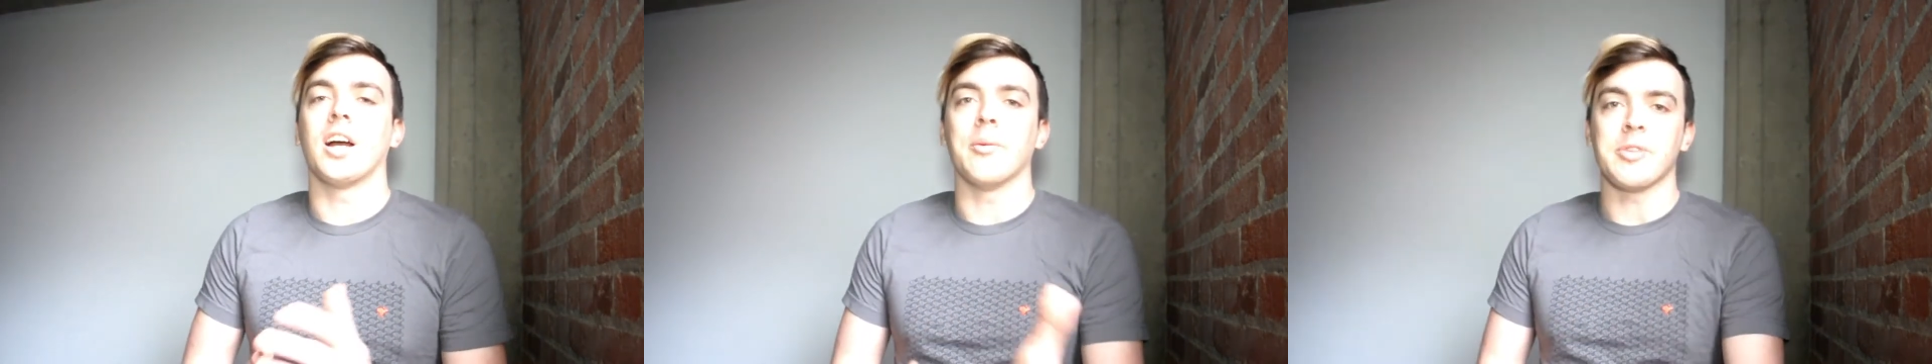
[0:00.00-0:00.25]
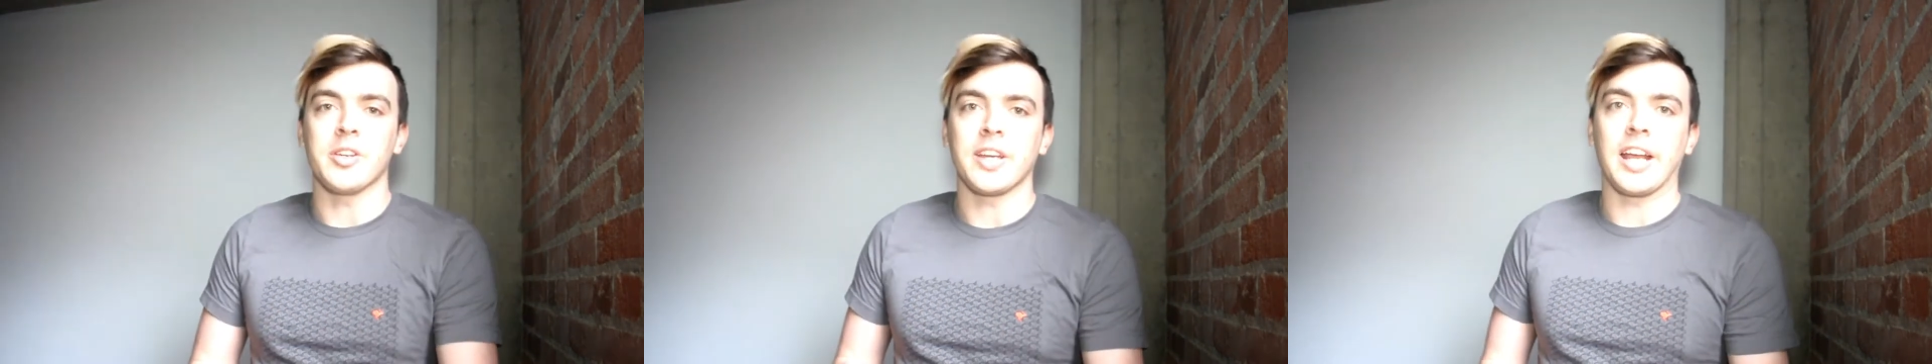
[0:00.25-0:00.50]

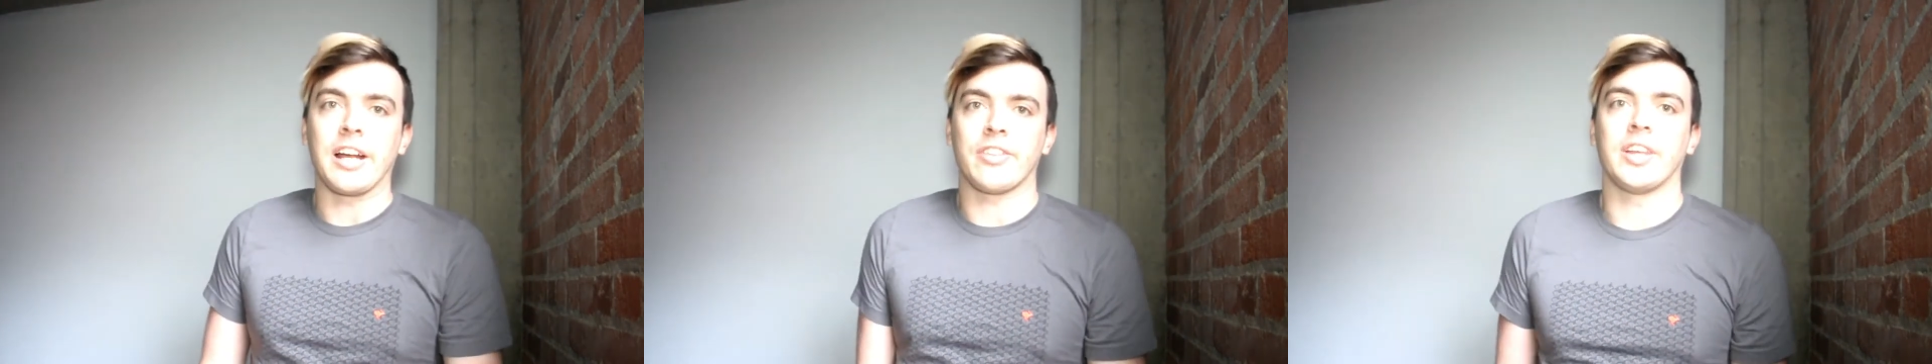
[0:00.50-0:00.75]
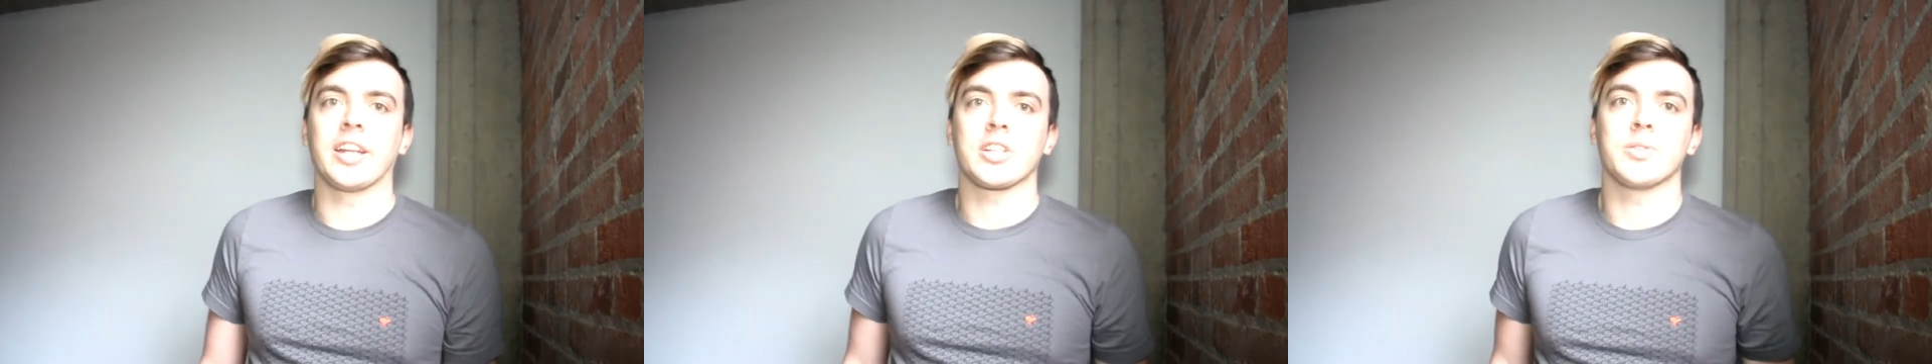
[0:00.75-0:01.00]
UK
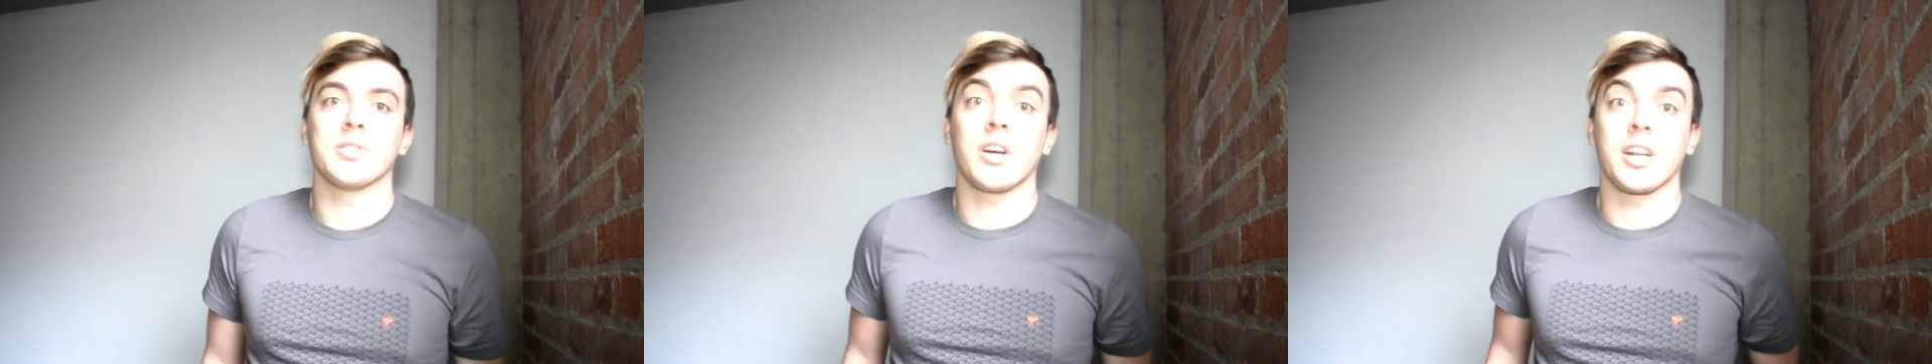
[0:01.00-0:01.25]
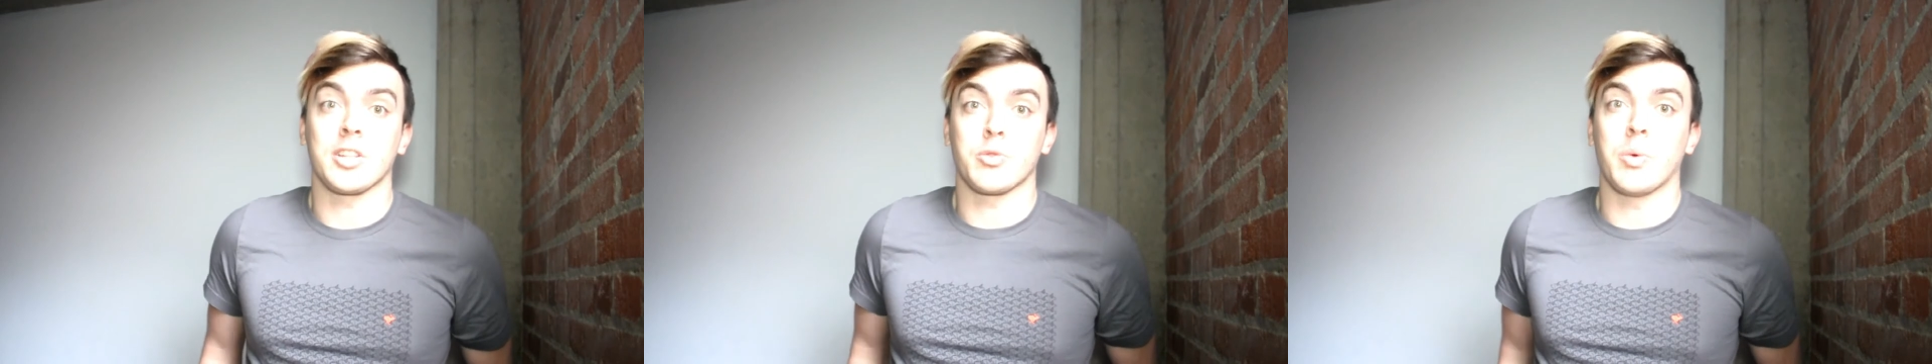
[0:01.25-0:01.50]
Athletics was
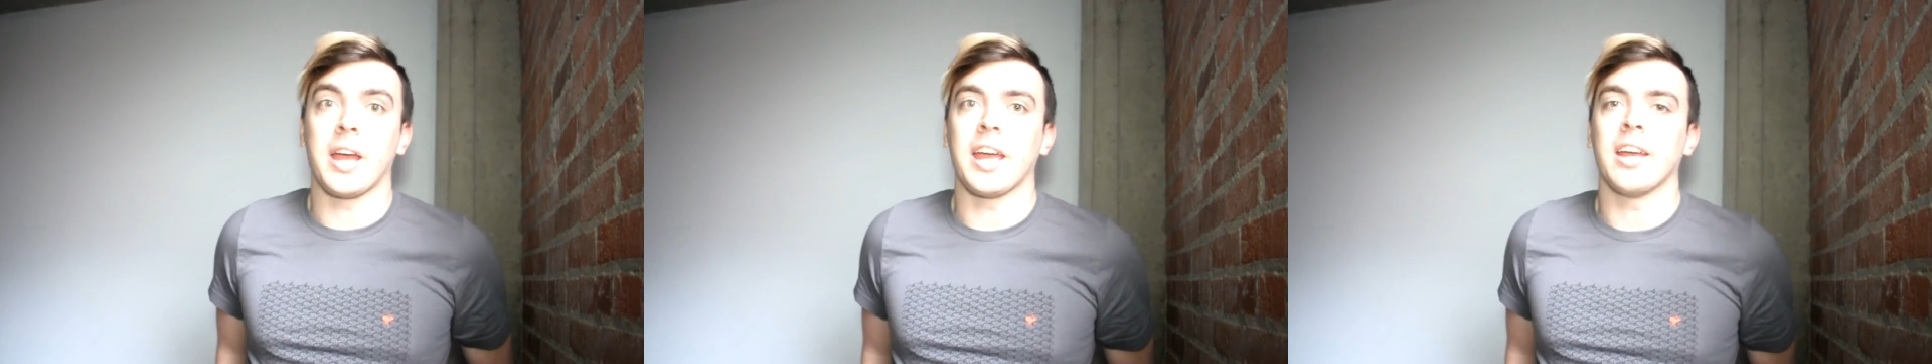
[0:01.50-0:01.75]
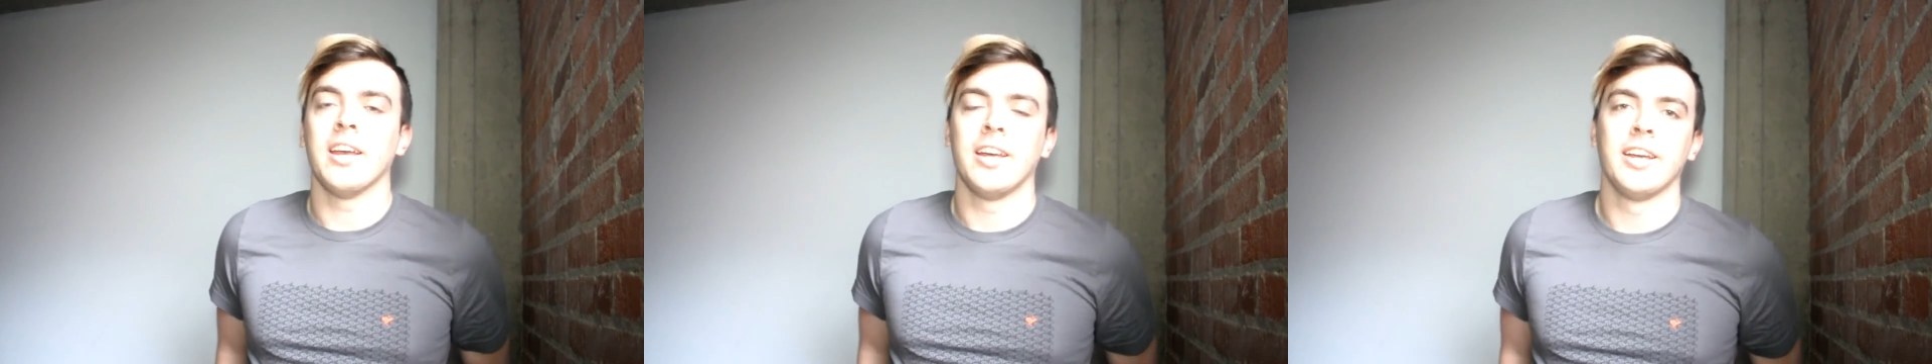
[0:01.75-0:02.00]
on its way,